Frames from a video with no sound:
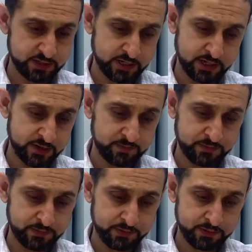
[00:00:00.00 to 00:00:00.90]

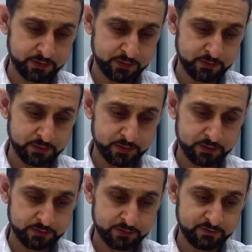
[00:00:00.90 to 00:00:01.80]

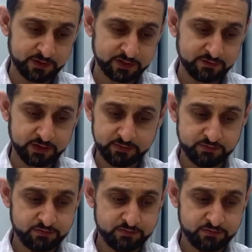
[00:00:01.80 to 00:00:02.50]
It was effectively